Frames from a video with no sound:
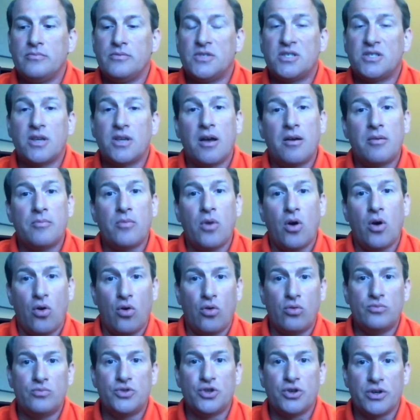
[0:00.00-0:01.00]
some
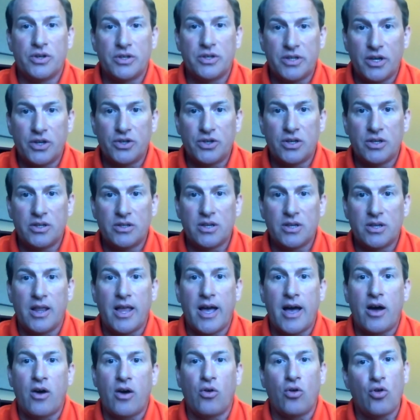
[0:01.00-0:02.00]
home jurisdictions
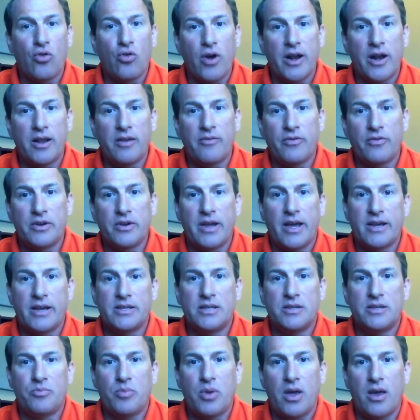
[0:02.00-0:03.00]
allow credit for
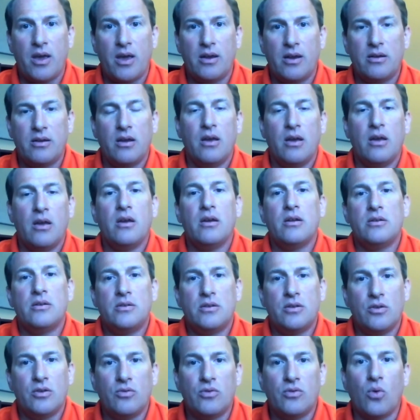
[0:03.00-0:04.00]
taxes paid
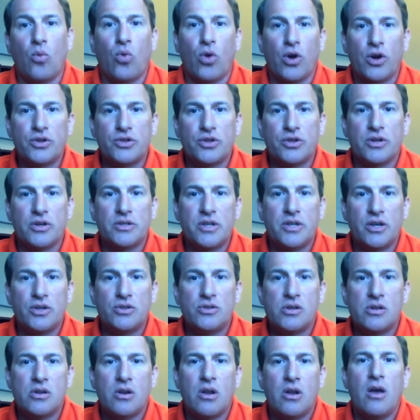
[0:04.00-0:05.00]
to the work
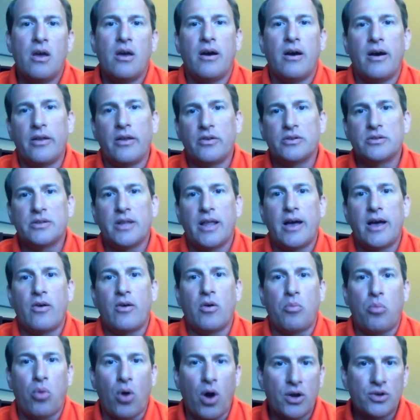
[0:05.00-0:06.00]
jurisdiction, others
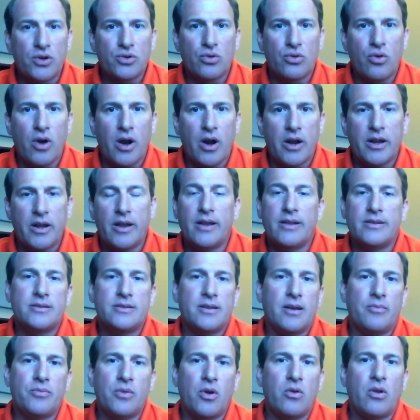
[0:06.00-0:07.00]
allow a partial credit, and
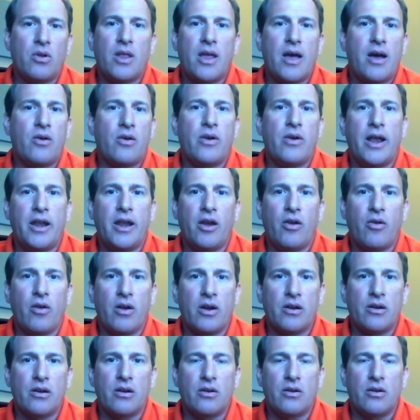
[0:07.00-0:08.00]
some don't allow any
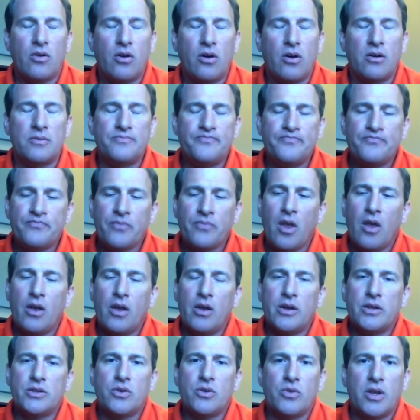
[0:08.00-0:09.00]
credit at all.
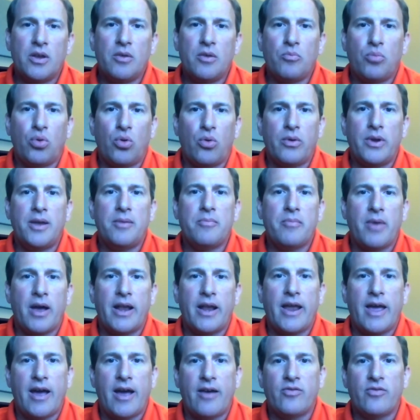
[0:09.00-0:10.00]
So the employee
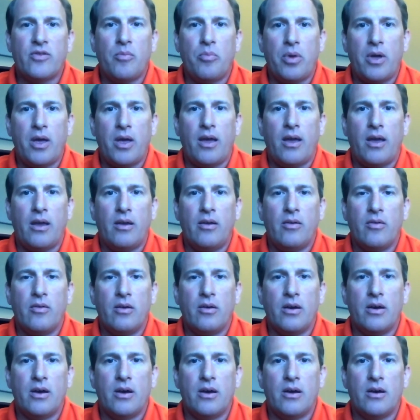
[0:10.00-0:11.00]
might have to pay
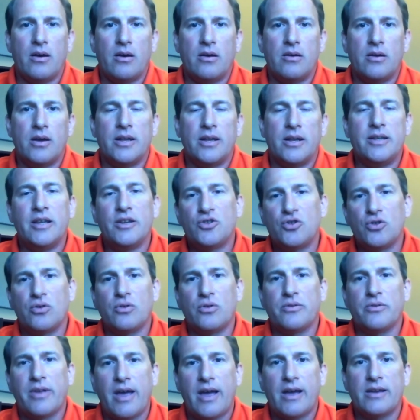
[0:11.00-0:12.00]

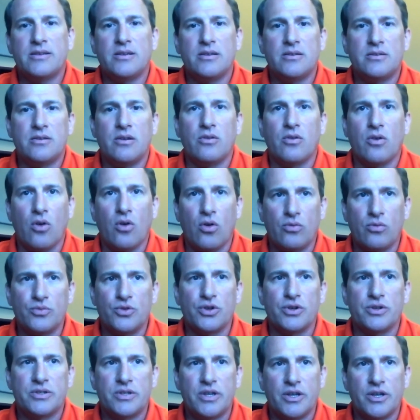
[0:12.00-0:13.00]
additional taxes to their home
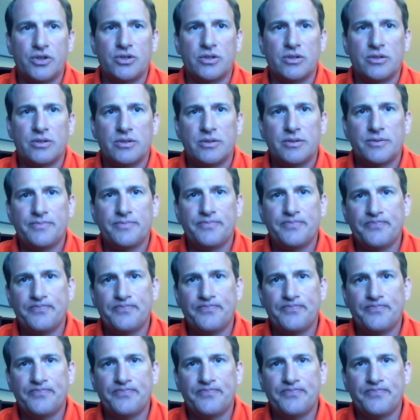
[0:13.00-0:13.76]
jurisdictions.